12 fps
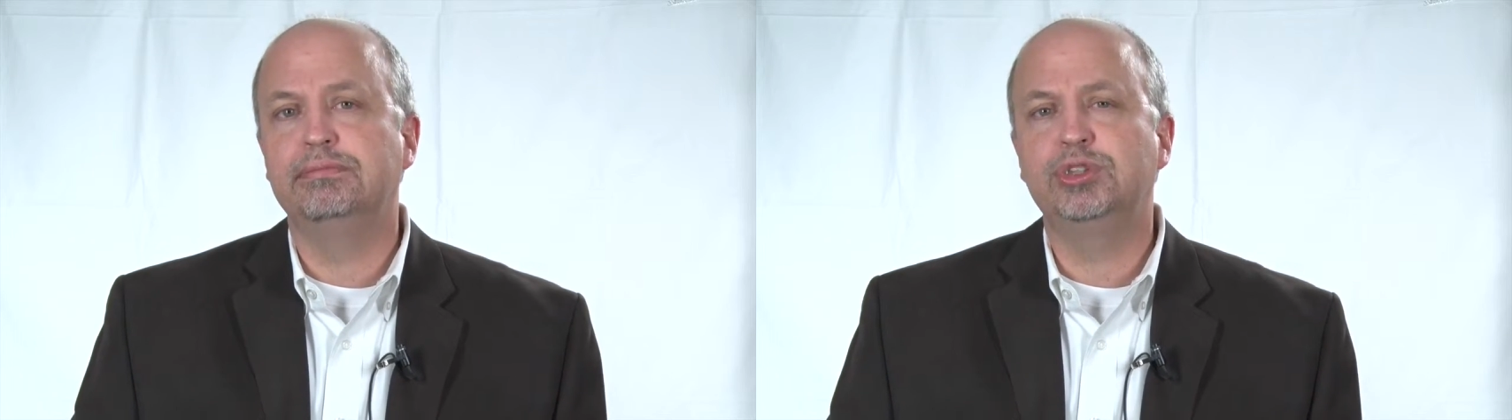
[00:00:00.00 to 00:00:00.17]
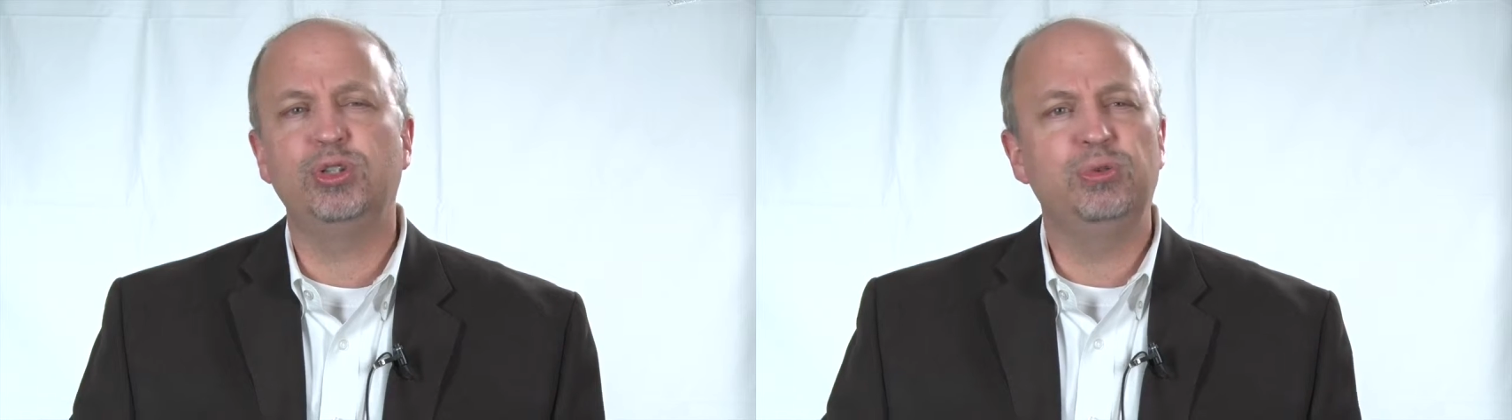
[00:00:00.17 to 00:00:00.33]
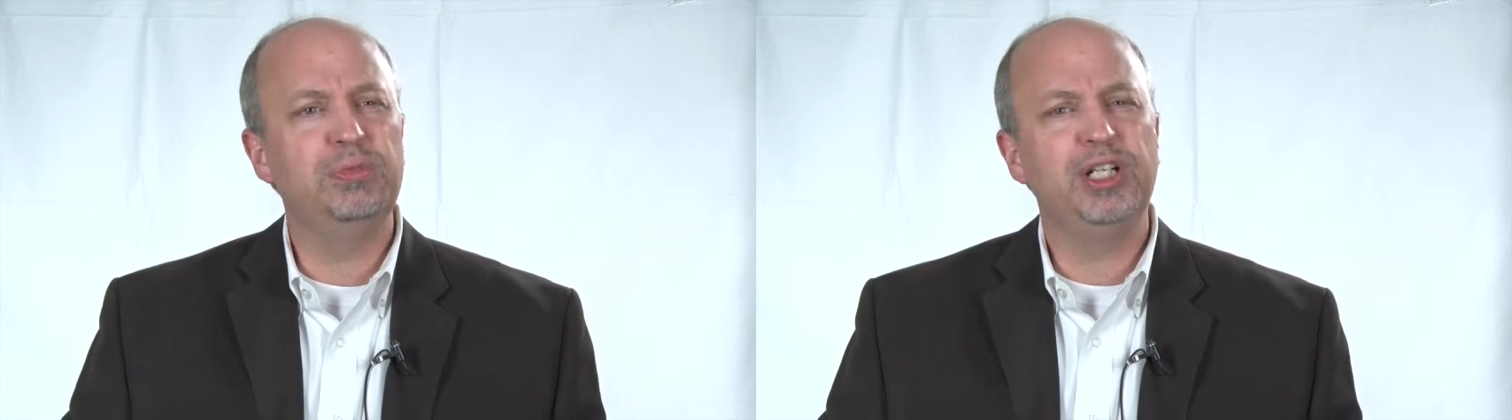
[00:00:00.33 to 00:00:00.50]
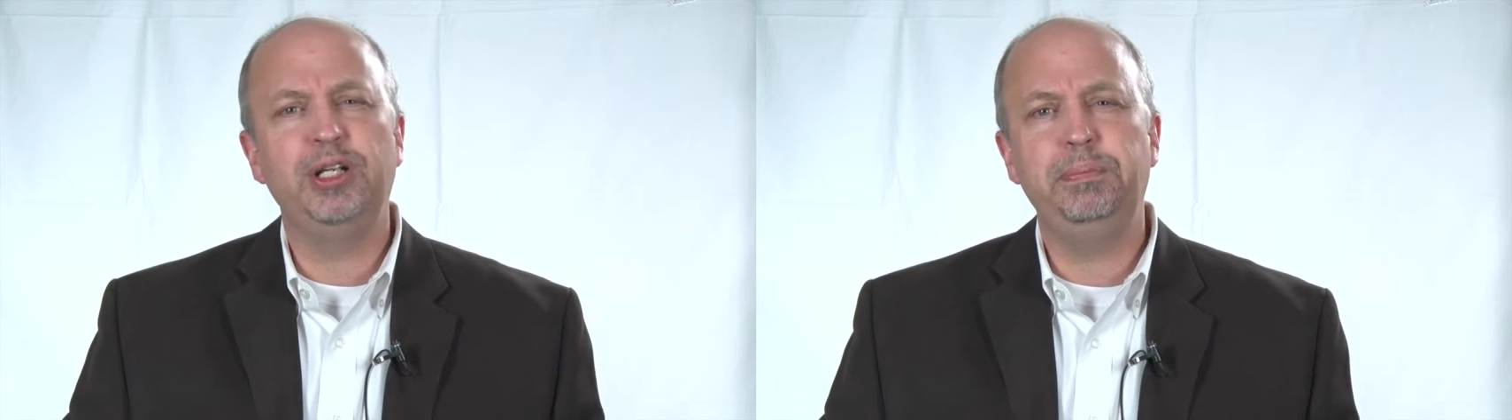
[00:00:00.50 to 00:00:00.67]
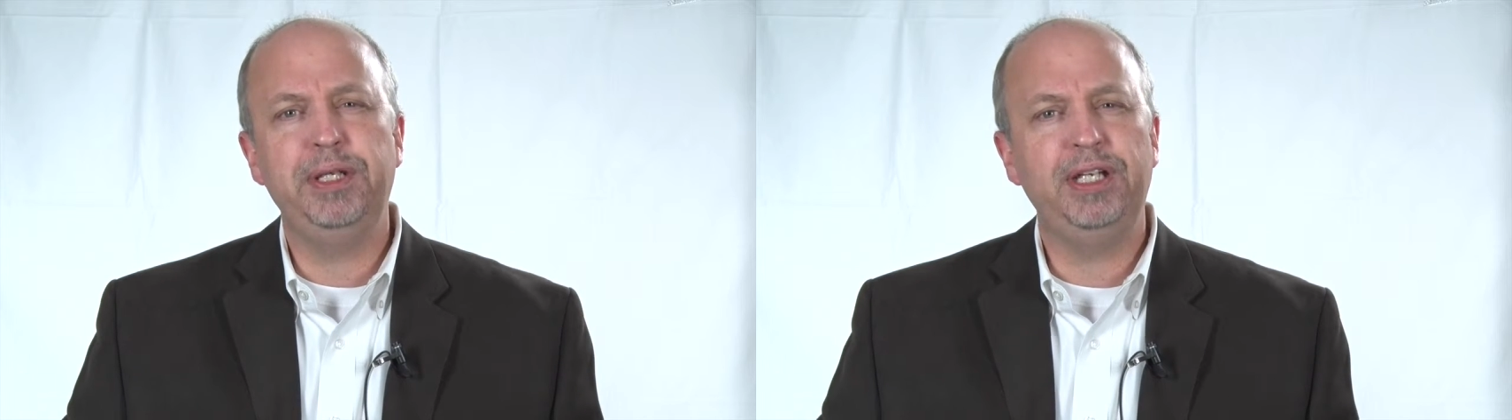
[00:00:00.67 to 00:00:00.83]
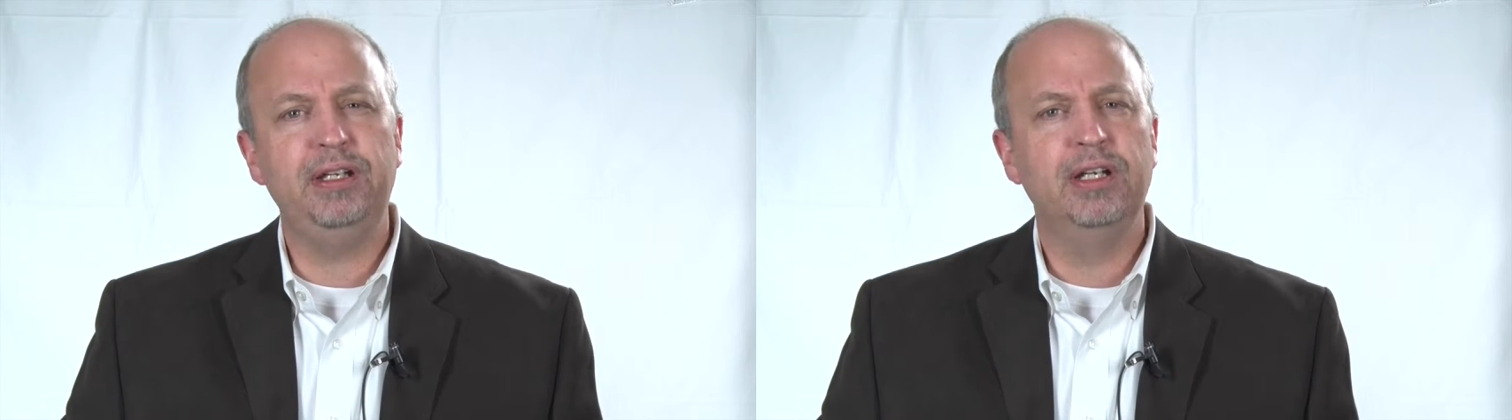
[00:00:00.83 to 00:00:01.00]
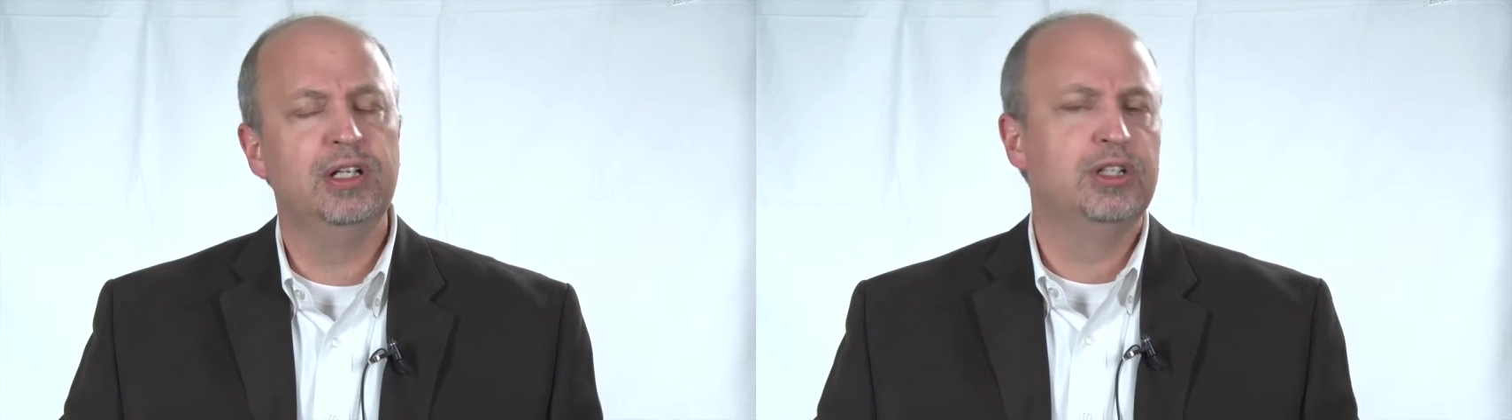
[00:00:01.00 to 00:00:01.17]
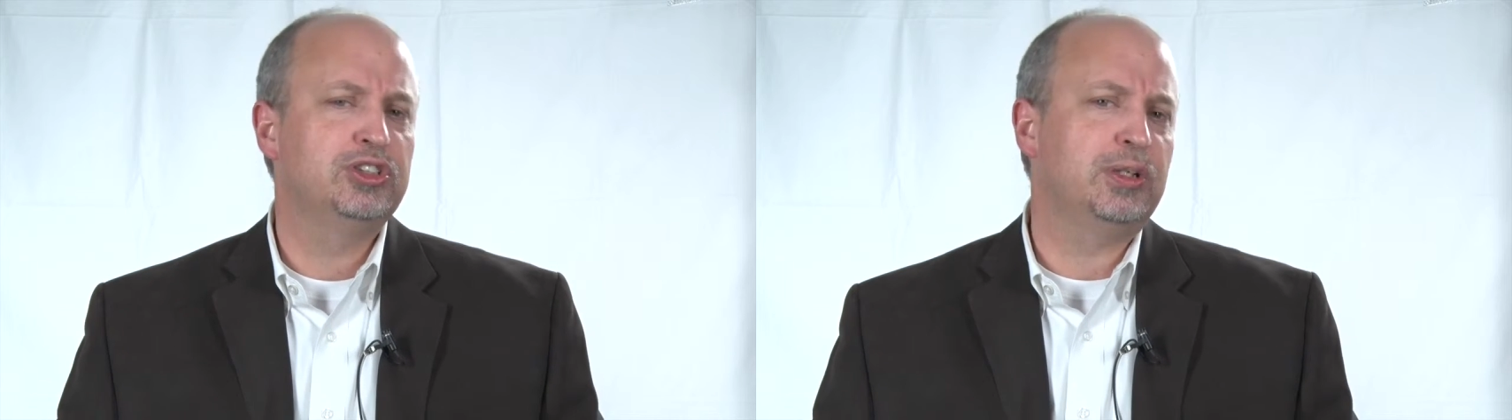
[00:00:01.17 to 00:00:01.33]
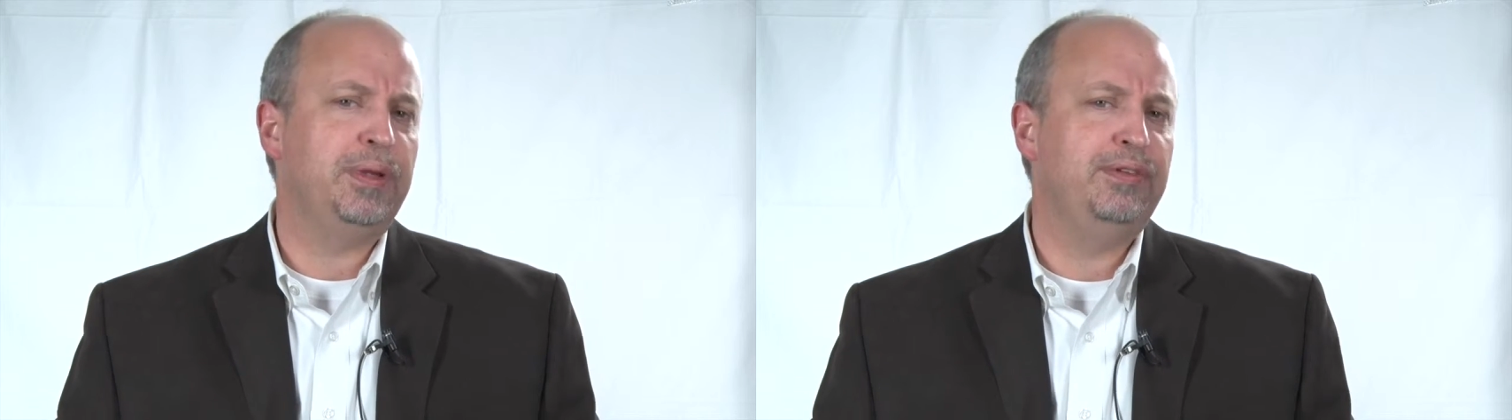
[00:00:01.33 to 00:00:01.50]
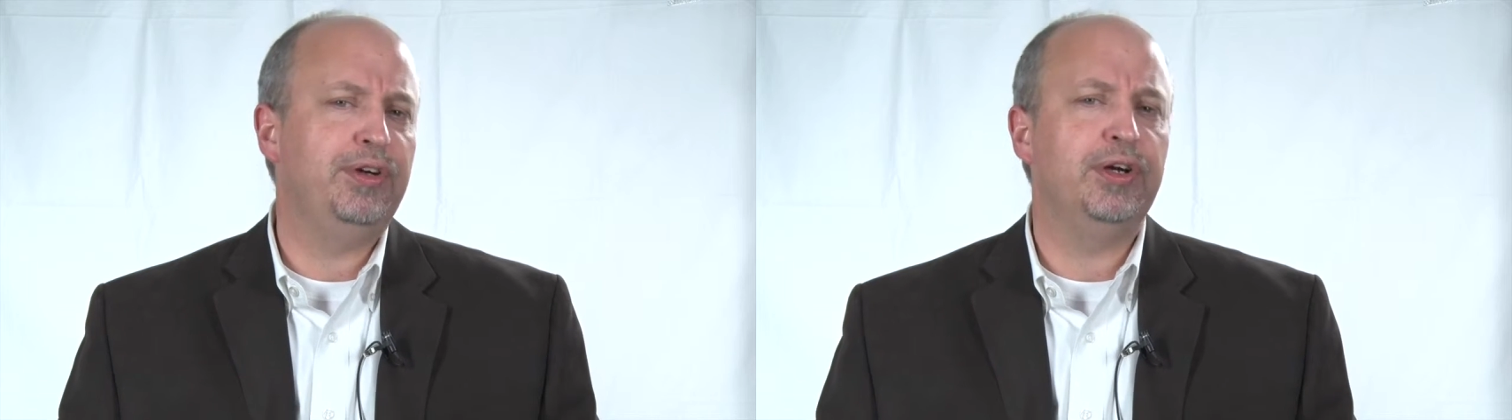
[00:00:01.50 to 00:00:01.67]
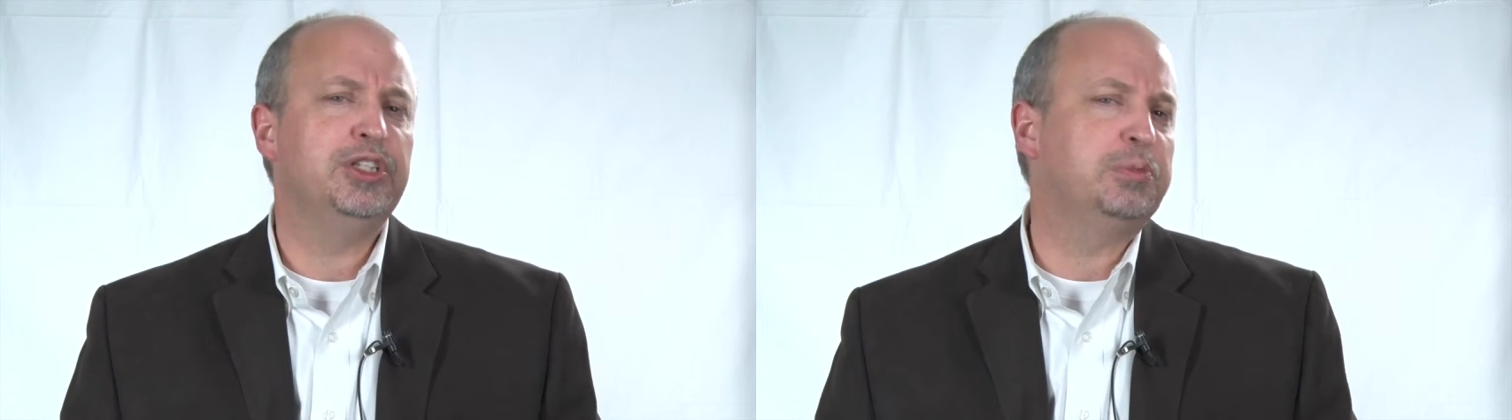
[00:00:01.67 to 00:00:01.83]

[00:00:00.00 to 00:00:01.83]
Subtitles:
So it could be something very